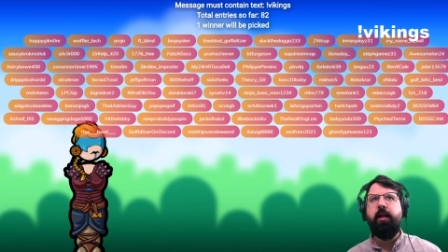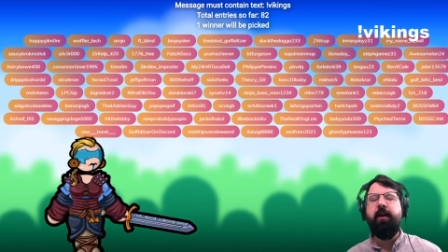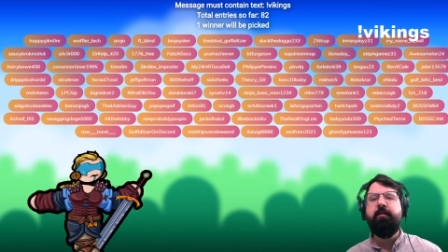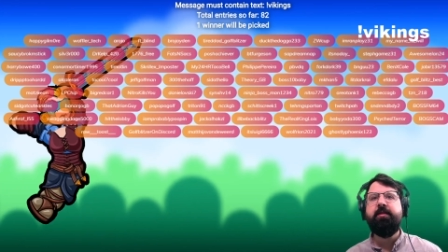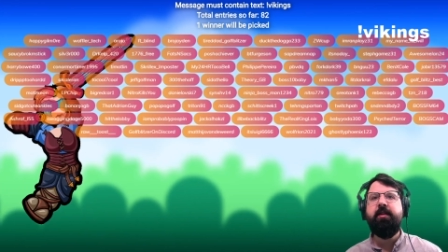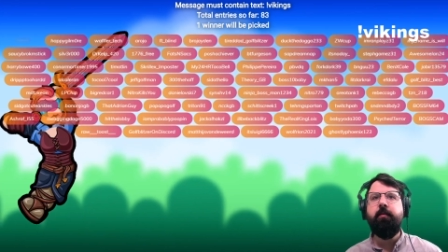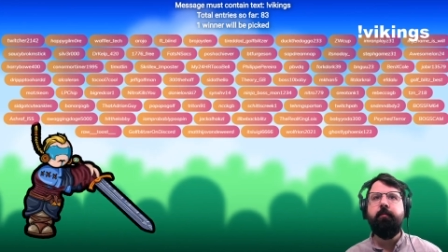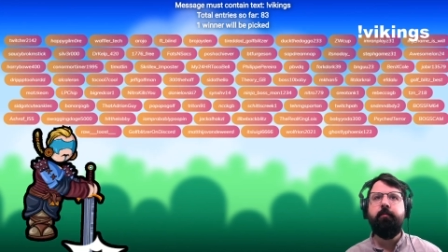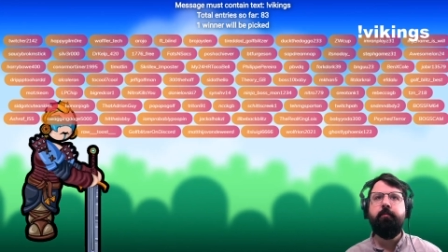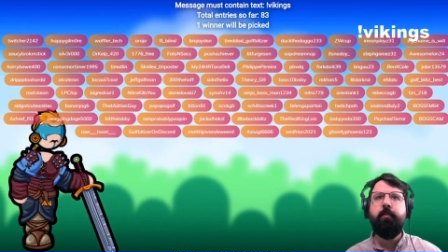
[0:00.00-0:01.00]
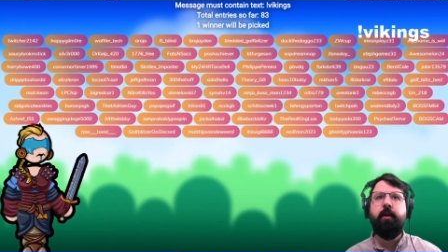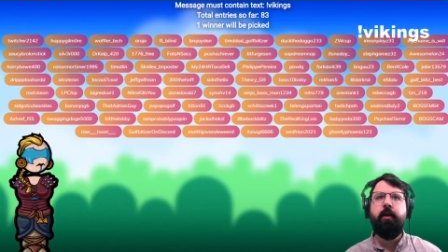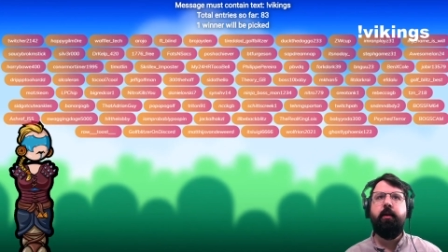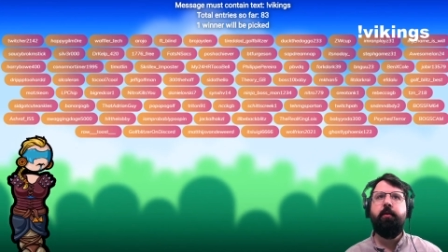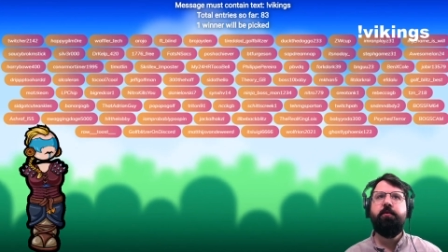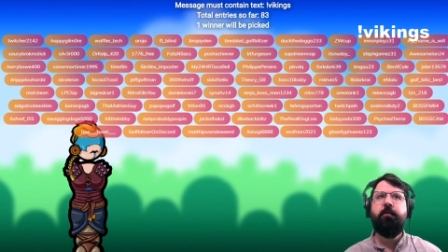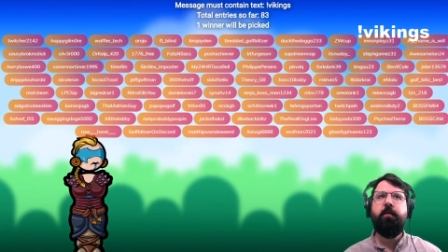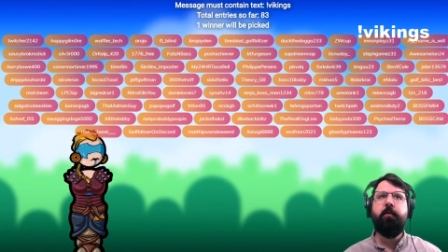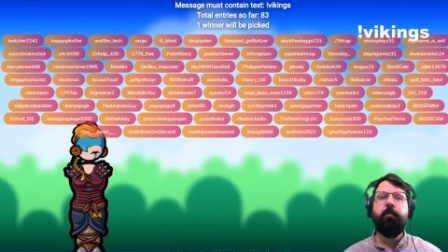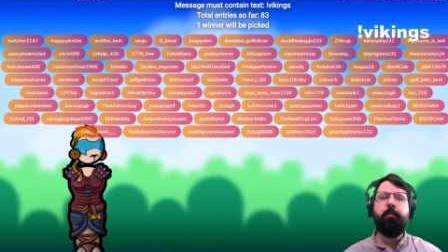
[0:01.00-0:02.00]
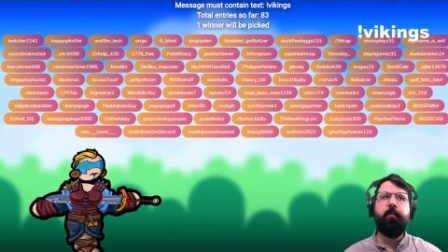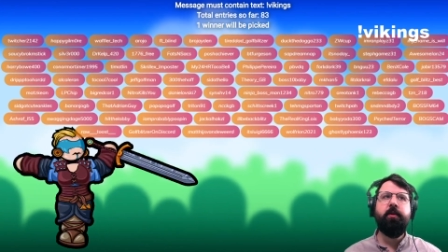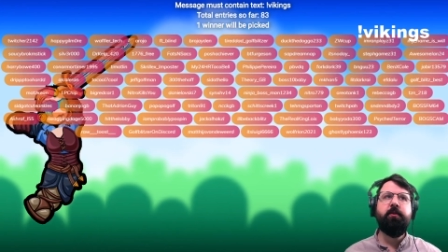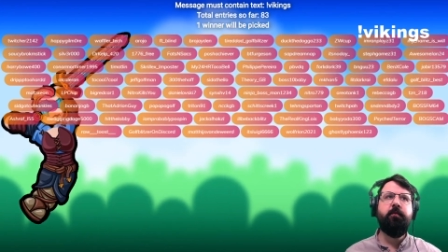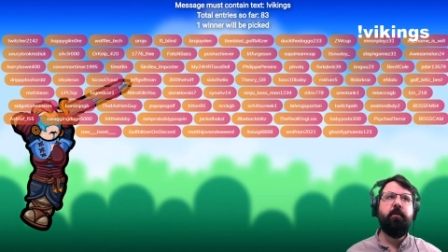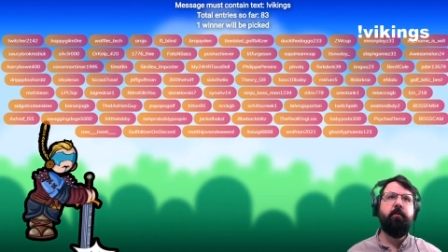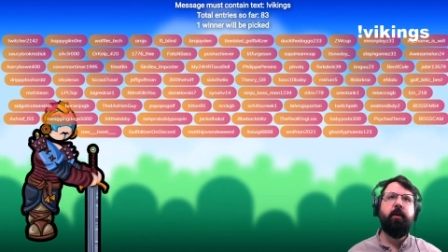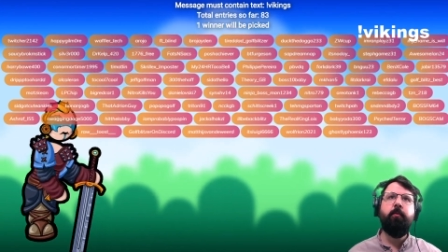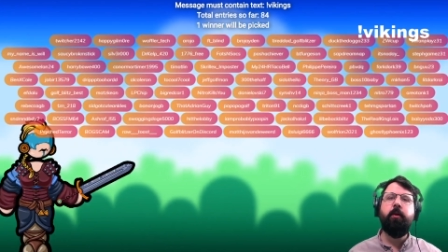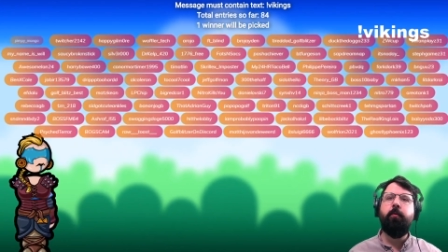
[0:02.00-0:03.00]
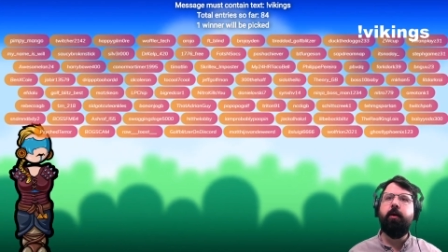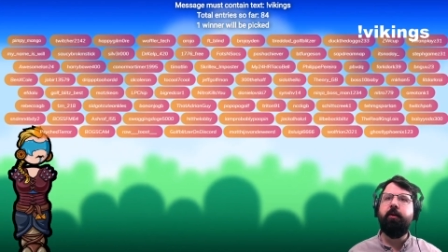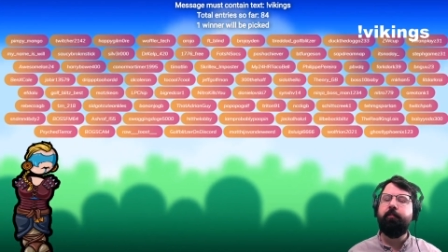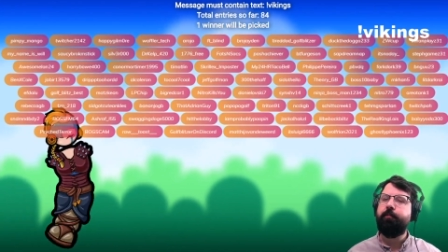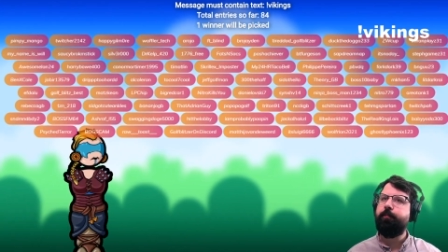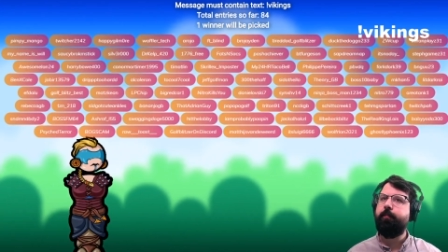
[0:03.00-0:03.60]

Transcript: I haven't seen him. There's a few. There's a few. E one oh one.